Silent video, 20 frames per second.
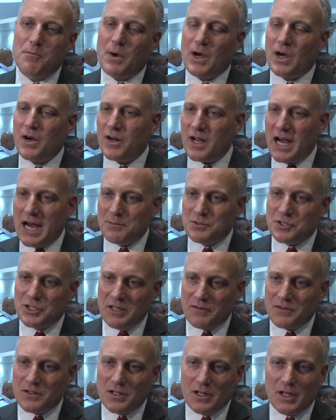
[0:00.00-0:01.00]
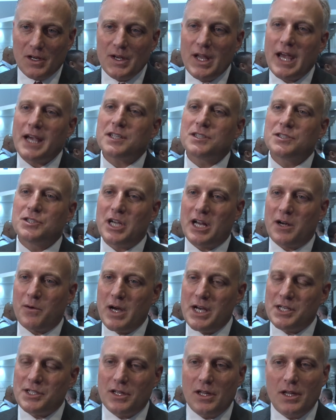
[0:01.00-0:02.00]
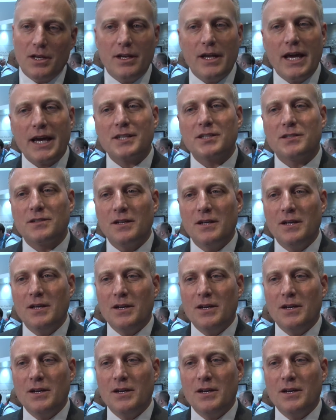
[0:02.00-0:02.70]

paradigm shift to the next generation, the next